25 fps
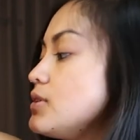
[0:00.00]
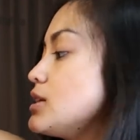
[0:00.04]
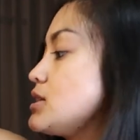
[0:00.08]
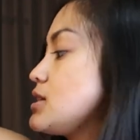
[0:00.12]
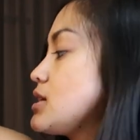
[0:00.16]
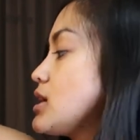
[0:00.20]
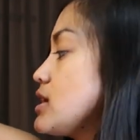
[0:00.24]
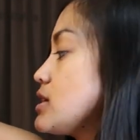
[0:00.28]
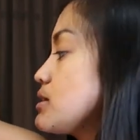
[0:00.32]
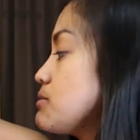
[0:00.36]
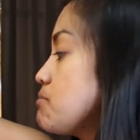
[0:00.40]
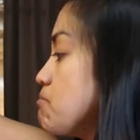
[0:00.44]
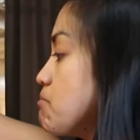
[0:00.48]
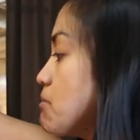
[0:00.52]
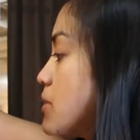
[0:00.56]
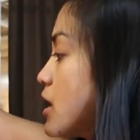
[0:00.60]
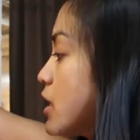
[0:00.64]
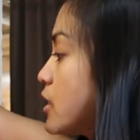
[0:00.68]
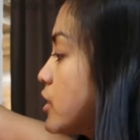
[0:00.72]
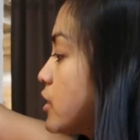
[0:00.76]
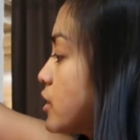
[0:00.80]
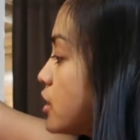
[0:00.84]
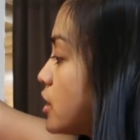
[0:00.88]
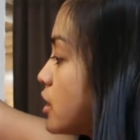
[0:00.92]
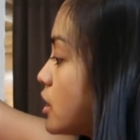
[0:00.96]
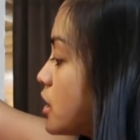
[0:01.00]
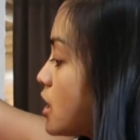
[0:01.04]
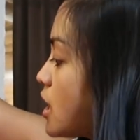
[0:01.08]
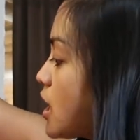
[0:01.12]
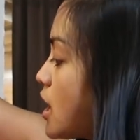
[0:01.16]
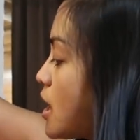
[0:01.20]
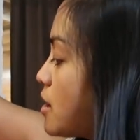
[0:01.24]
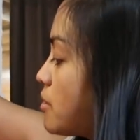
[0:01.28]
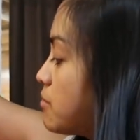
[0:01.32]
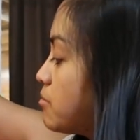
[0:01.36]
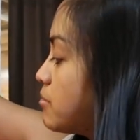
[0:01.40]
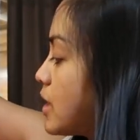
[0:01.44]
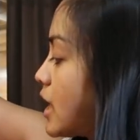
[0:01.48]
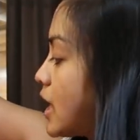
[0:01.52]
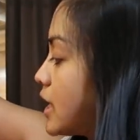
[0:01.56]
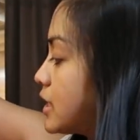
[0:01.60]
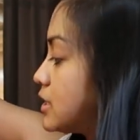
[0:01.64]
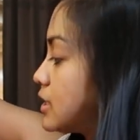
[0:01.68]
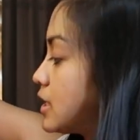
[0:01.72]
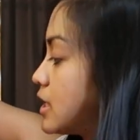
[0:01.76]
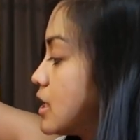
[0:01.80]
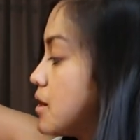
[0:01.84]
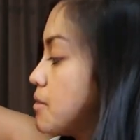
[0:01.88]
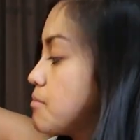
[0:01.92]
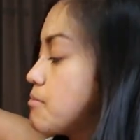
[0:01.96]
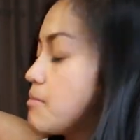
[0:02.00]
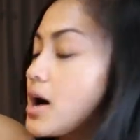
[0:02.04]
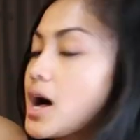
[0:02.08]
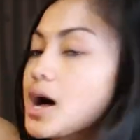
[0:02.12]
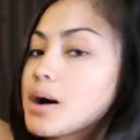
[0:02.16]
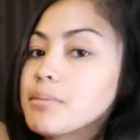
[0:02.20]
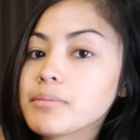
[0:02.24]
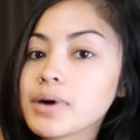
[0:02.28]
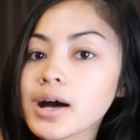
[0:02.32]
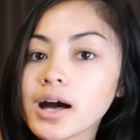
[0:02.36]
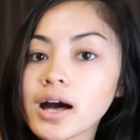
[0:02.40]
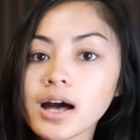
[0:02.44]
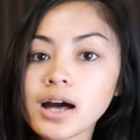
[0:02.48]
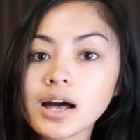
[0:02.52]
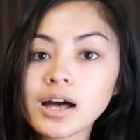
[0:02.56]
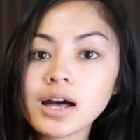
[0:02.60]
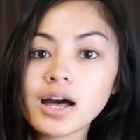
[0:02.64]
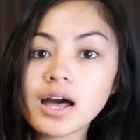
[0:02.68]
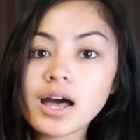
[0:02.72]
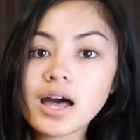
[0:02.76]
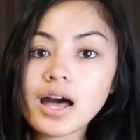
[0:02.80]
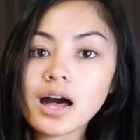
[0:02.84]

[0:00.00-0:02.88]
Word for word: It says Mother, Madre, Mama.